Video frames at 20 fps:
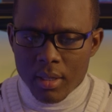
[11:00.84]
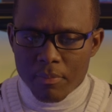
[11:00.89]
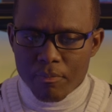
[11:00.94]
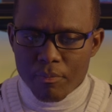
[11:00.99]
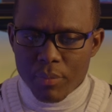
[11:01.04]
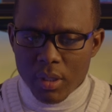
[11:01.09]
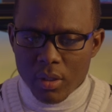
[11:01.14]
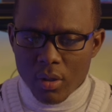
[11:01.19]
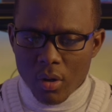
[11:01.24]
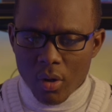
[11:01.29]

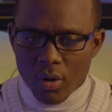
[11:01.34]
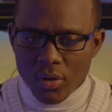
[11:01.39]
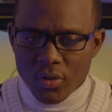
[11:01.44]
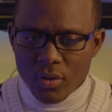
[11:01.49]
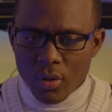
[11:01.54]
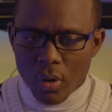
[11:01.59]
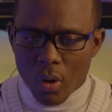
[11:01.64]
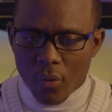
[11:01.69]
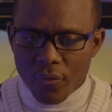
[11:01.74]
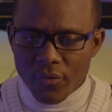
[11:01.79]
because
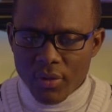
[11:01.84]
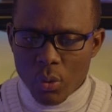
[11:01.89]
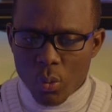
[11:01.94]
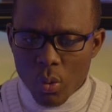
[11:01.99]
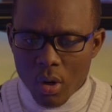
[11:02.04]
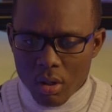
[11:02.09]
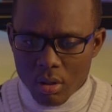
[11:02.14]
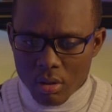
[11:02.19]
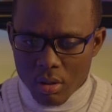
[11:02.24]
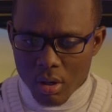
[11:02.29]
of the
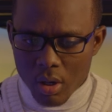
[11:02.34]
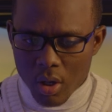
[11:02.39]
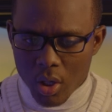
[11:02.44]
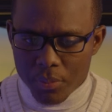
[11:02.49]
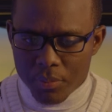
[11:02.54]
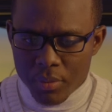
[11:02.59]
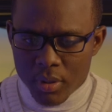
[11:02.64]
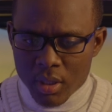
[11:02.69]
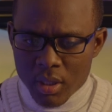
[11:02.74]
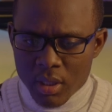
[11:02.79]
World Cup.
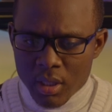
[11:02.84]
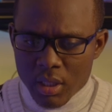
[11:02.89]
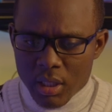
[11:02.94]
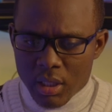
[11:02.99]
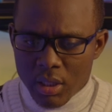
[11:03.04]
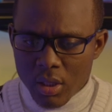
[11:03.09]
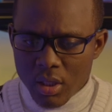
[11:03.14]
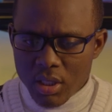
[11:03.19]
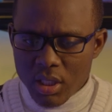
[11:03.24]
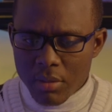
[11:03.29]
It
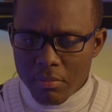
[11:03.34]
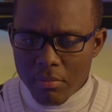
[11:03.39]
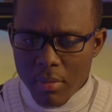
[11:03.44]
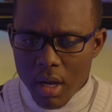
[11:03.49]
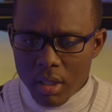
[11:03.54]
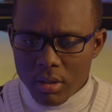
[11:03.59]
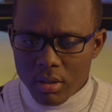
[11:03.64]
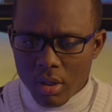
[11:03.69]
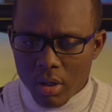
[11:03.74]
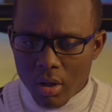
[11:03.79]
doesn't
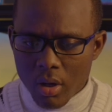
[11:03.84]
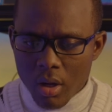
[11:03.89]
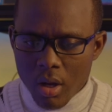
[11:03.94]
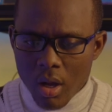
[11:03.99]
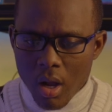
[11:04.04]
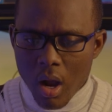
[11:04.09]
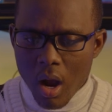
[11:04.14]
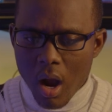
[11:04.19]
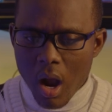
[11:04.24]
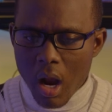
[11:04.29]
matter
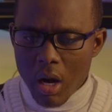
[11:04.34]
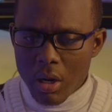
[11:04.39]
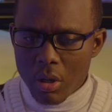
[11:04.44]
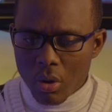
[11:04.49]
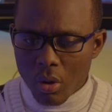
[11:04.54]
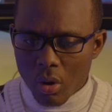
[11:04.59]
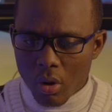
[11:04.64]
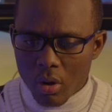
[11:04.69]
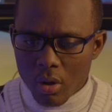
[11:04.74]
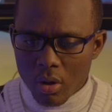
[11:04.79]
how
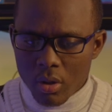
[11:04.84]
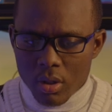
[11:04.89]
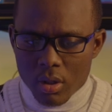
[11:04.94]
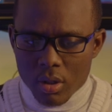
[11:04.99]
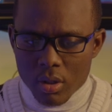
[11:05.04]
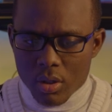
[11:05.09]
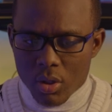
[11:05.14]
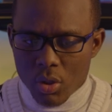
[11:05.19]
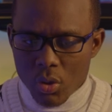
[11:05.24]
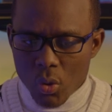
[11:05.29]
long
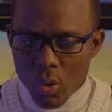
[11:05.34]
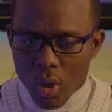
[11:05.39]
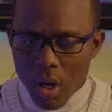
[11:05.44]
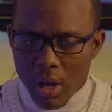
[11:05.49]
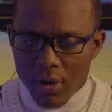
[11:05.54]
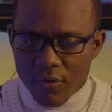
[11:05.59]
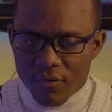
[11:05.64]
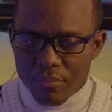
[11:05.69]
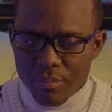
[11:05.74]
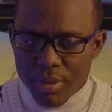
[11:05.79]
you
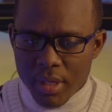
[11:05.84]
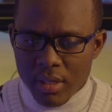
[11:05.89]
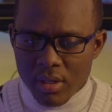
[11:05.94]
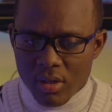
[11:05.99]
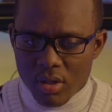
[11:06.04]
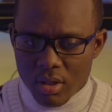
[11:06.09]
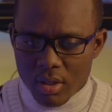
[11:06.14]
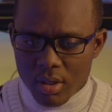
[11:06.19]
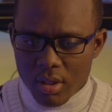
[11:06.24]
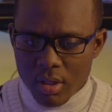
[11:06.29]
have been
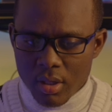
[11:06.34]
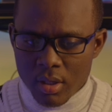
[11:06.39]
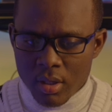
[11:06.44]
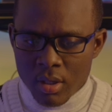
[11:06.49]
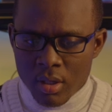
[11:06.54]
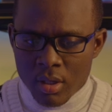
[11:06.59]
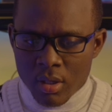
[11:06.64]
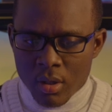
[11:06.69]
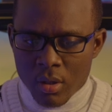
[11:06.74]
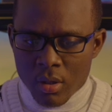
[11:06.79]
there,
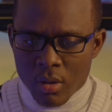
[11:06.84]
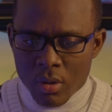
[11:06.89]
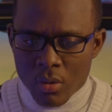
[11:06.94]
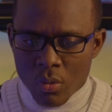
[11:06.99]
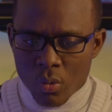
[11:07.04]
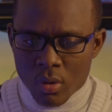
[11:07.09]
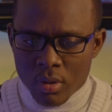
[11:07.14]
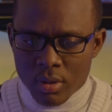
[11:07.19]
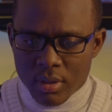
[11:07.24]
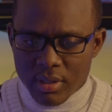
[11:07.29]

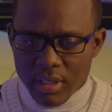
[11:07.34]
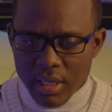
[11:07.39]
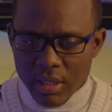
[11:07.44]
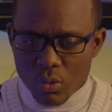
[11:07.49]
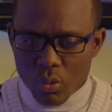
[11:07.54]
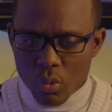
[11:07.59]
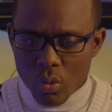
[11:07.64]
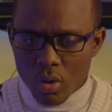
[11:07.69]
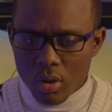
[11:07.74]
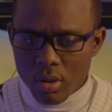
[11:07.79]
said
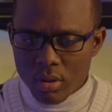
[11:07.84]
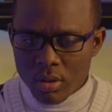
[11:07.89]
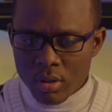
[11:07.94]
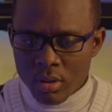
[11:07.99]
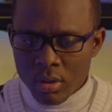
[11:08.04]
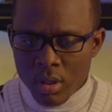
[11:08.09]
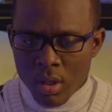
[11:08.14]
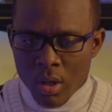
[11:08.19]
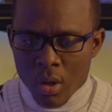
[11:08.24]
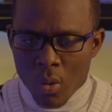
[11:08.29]
one.
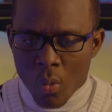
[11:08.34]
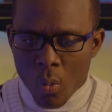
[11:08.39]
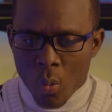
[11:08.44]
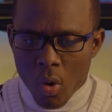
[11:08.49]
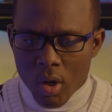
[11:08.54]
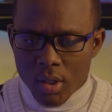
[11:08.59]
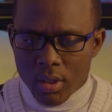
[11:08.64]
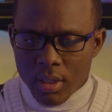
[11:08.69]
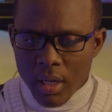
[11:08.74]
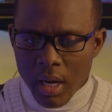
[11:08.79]

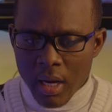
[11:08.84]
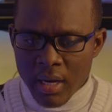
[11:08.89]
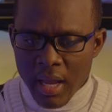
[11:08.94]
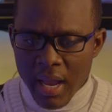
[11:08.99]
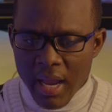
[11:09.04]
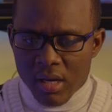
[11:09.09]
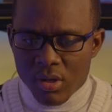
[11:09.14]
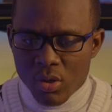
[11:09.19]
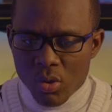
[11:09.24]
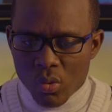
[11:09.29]
What can
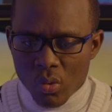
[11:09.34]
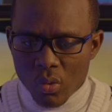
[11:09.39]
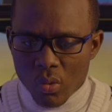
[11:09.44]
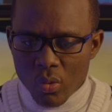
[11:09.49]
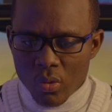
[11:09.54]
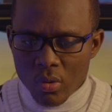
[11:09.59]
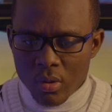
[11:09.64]
I do?